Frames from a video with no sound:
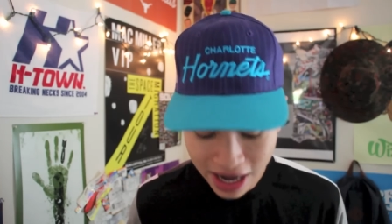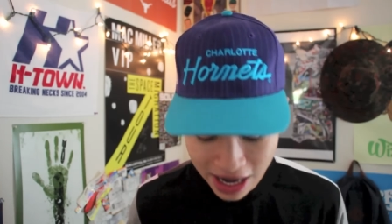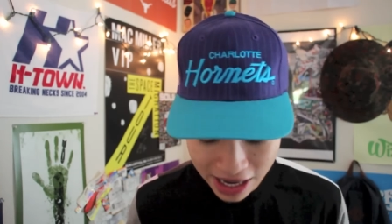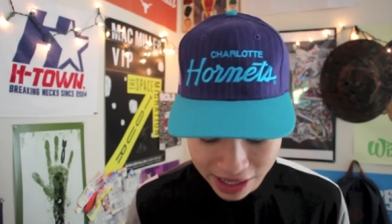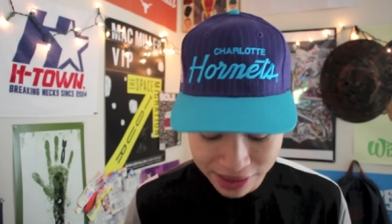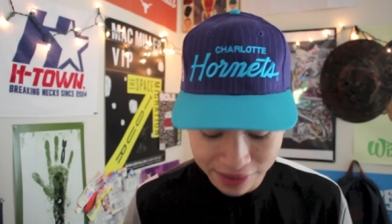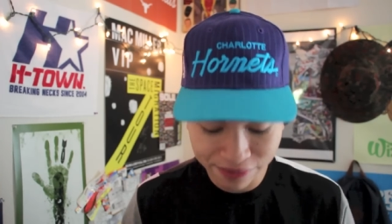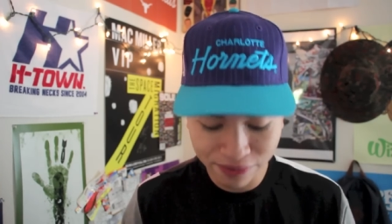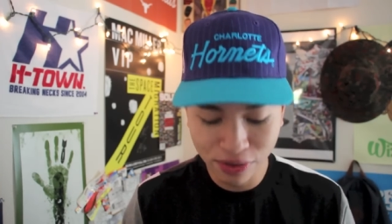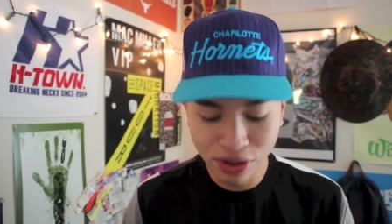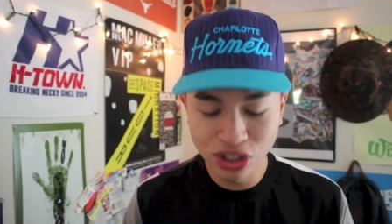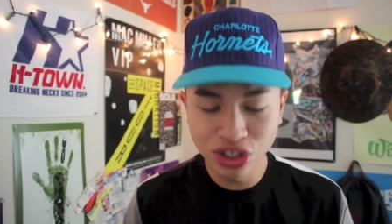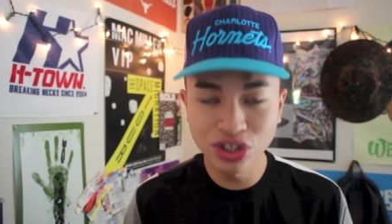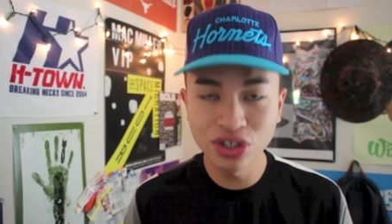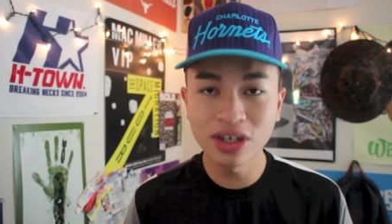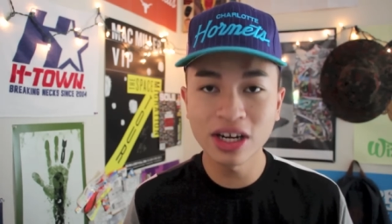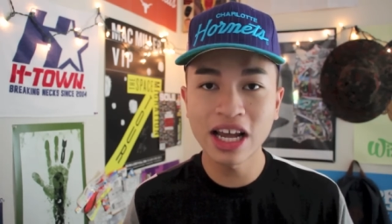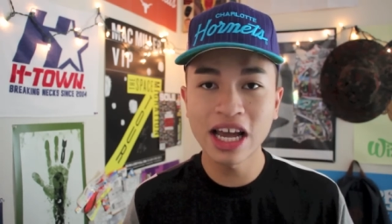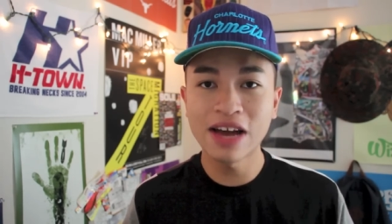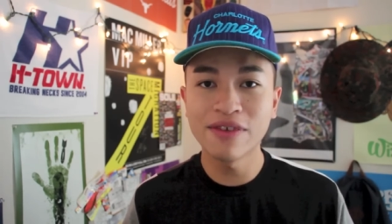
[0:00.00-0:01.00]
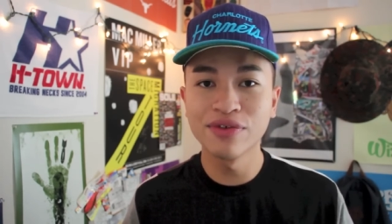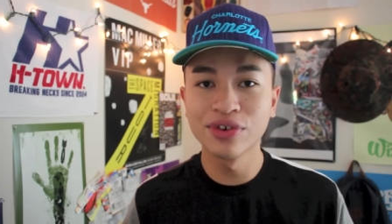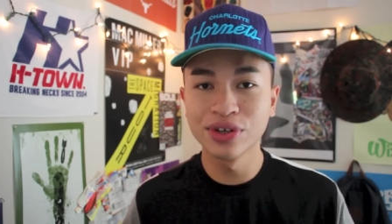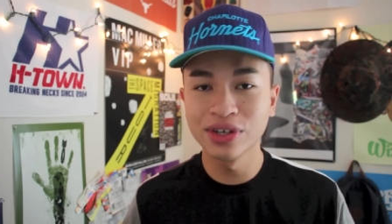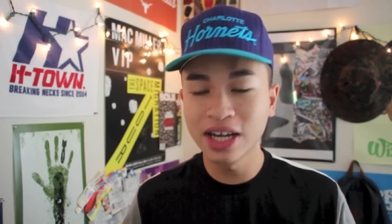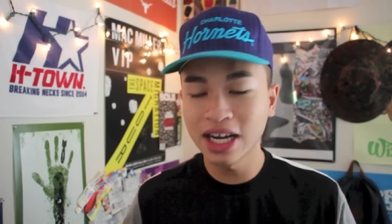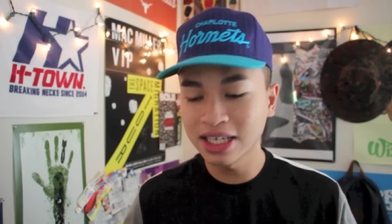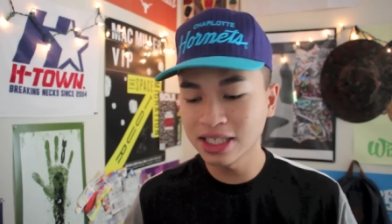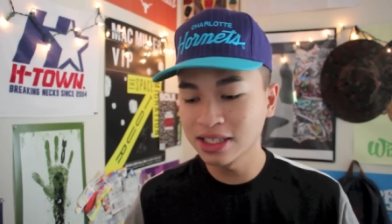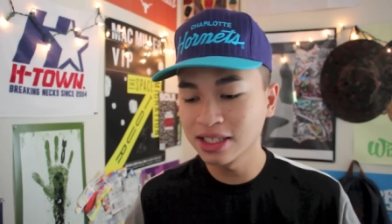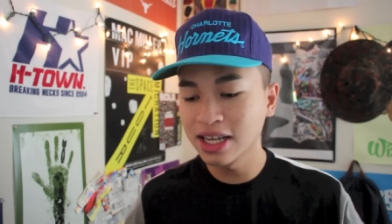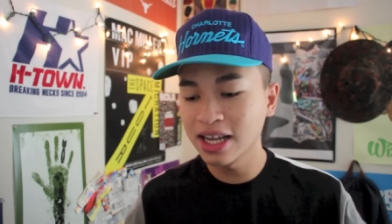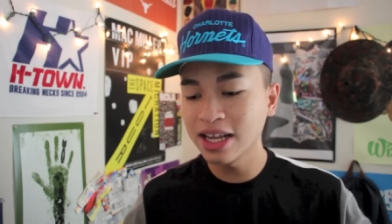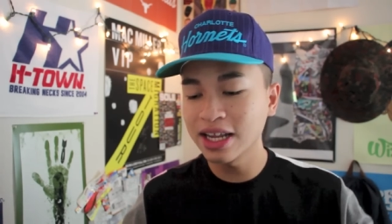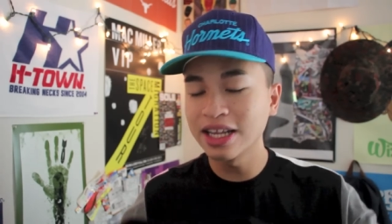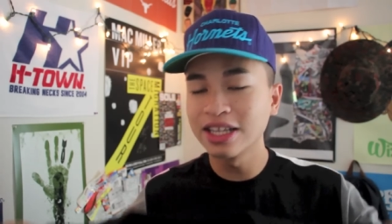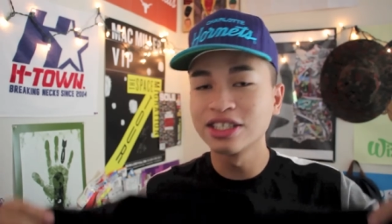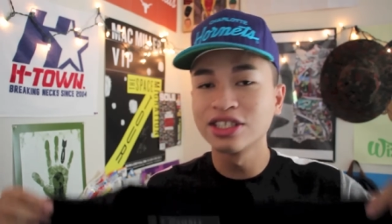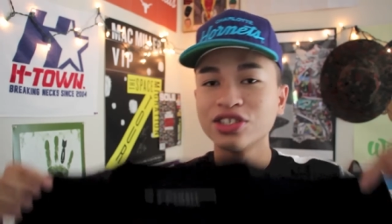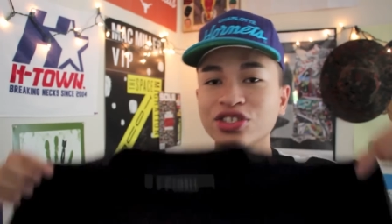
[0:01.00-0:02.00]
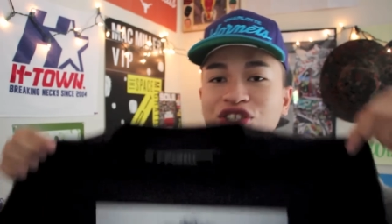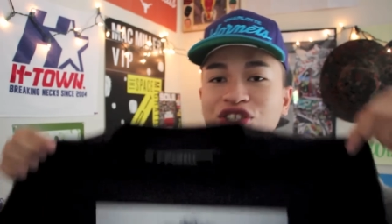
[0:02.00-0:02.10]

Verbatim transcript: And the first shirt I have for you guys today is a